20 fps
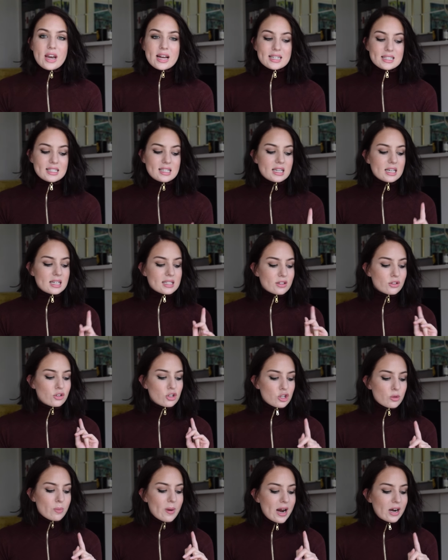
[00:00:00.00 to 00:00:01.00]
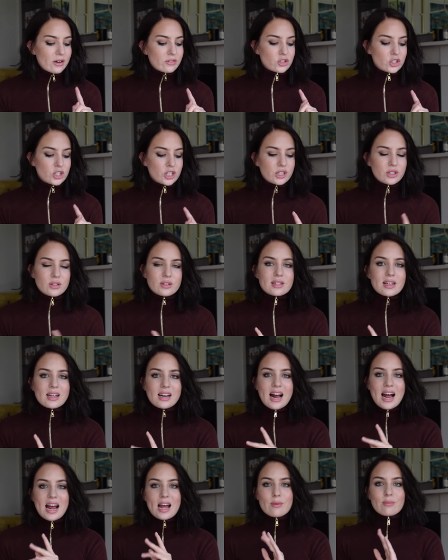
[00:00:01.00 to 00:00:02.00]
next thing is another pair of shoes, and
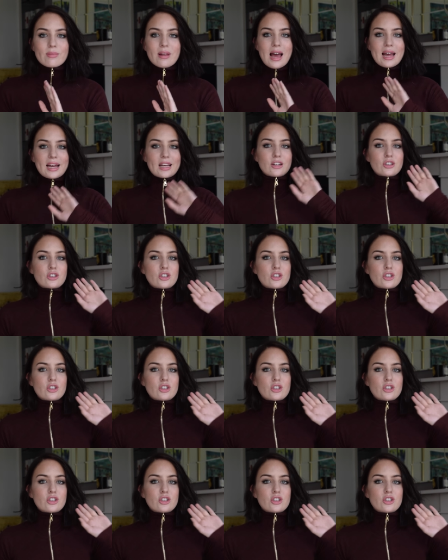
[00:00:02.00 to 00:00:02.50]
I am like,